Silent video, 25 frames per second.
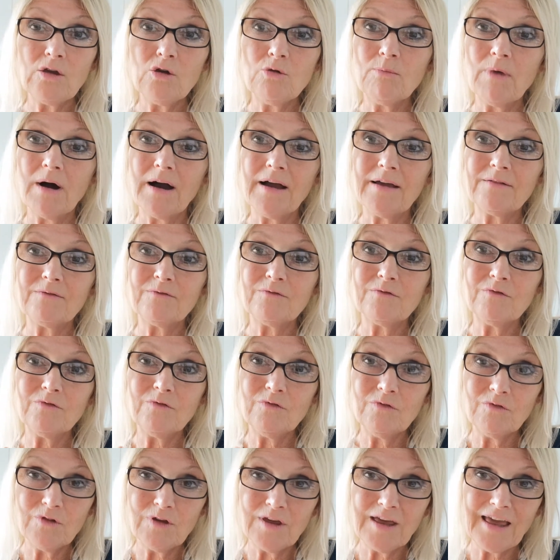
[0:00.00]
You might
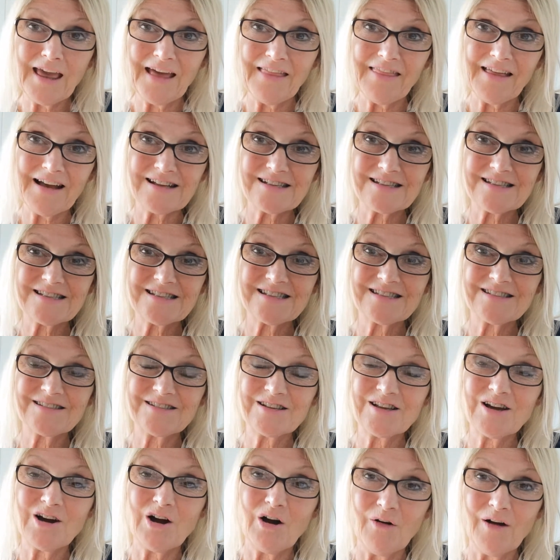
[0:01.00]
get that,
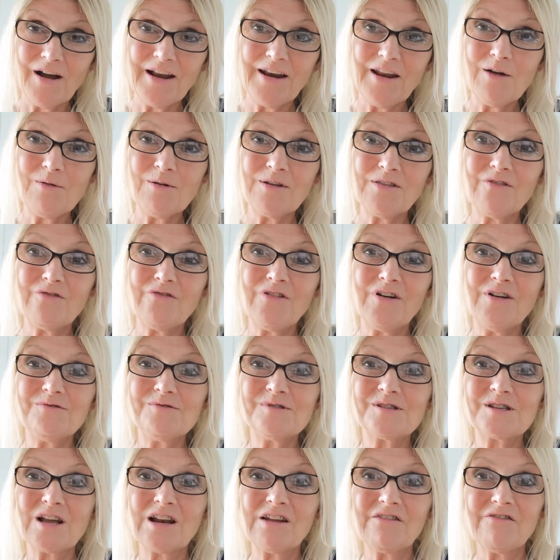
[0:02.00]
I know when the
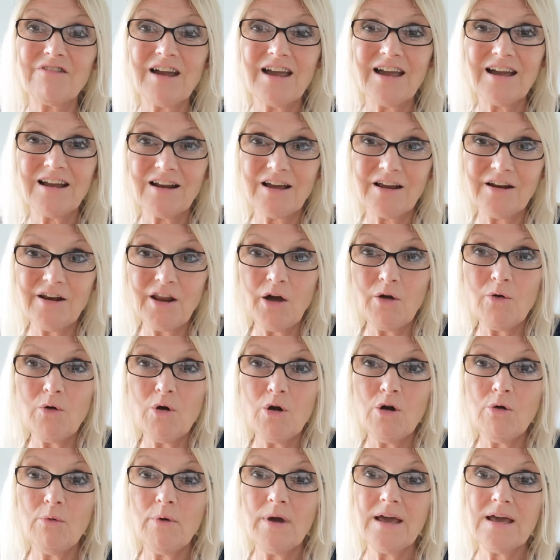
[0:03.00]
phone's going to ring and I know
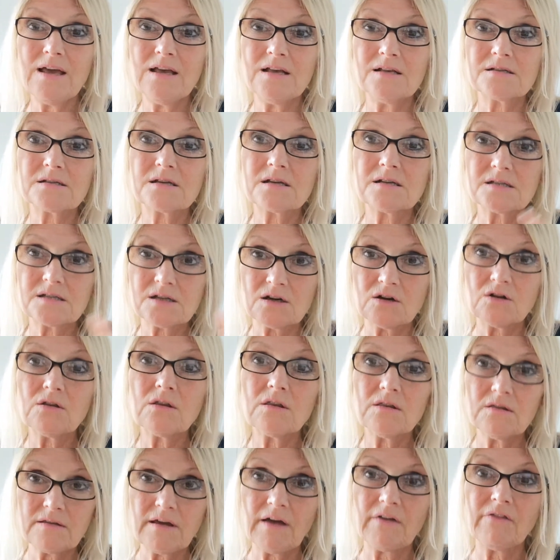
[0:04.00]
who it is, because
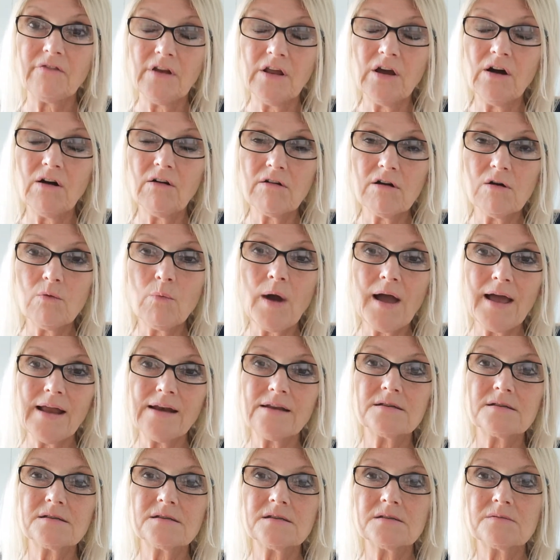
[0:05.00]
definitely our
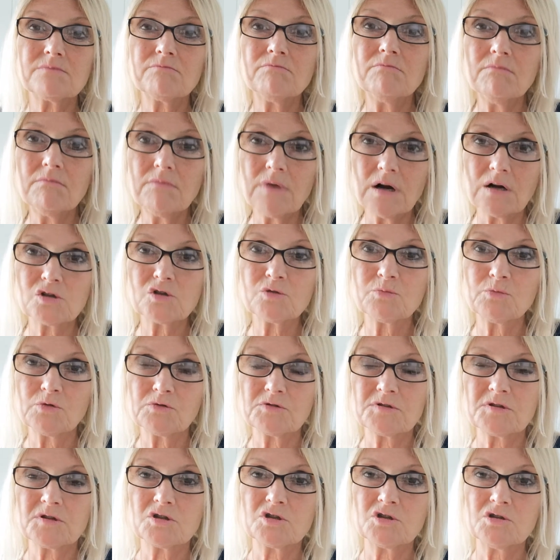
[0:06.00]
awareness is much
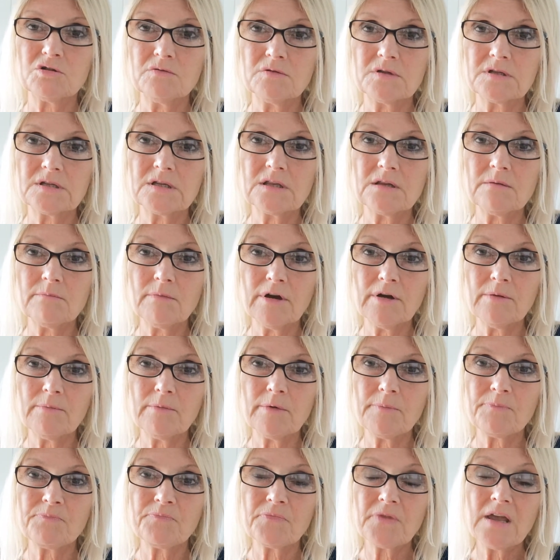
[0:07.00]
more astute at the
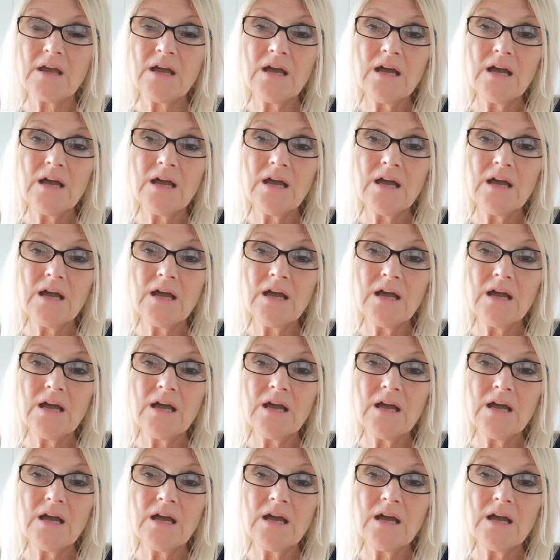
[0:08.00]
moment.